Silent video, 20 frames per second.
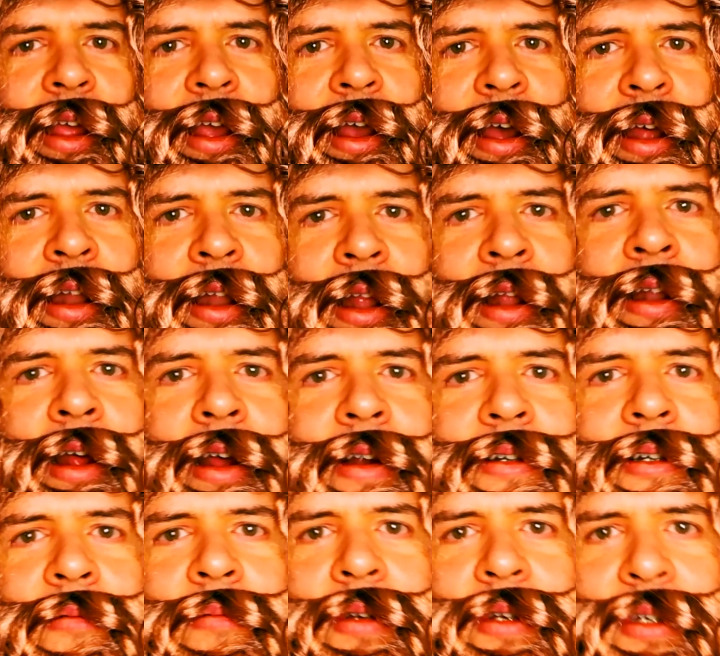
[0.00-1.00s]
and I
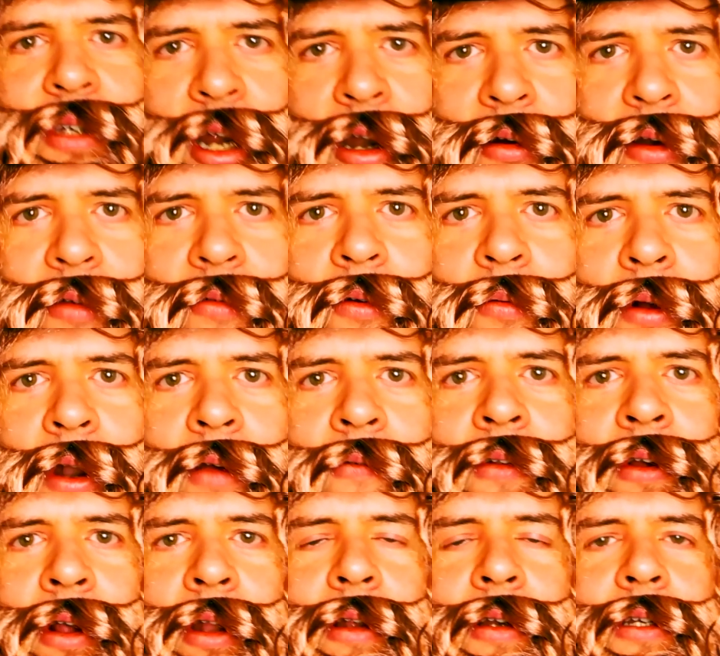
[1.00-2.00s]
should be sorry for what I've
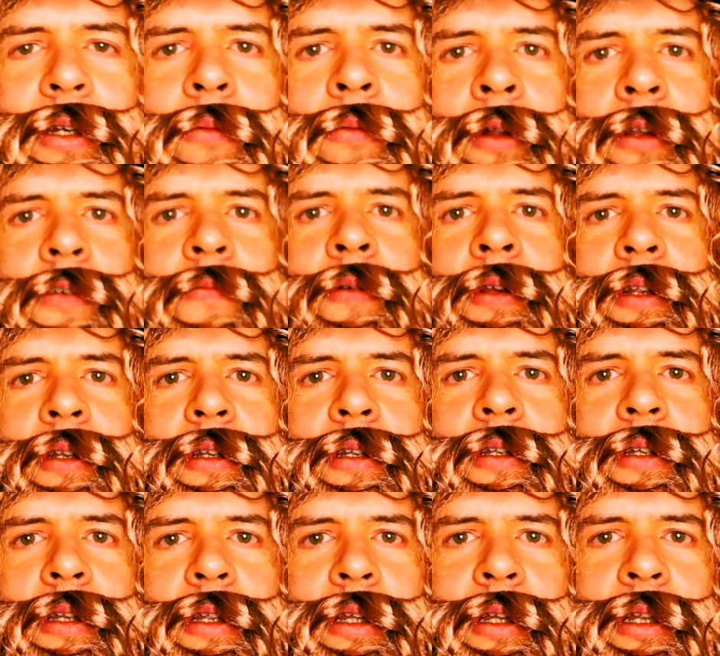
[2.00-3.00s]
done. And she wants me
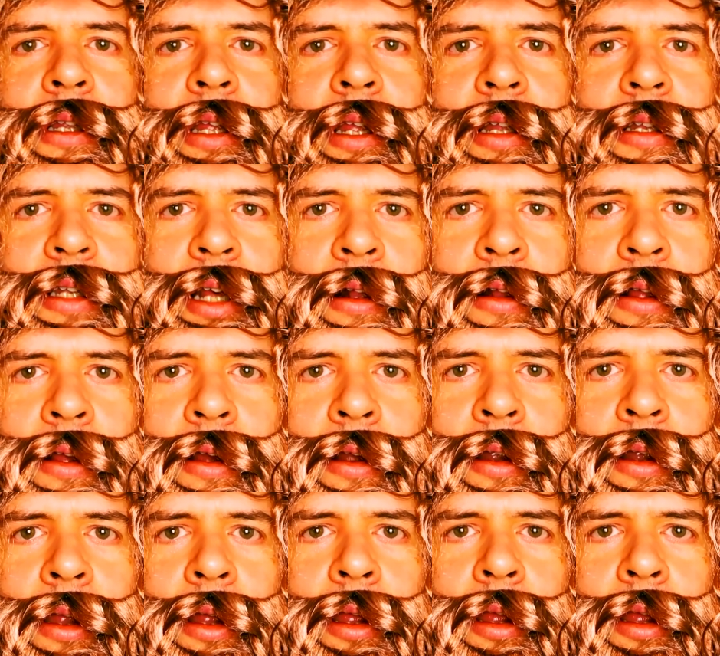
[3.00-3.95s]
to tell her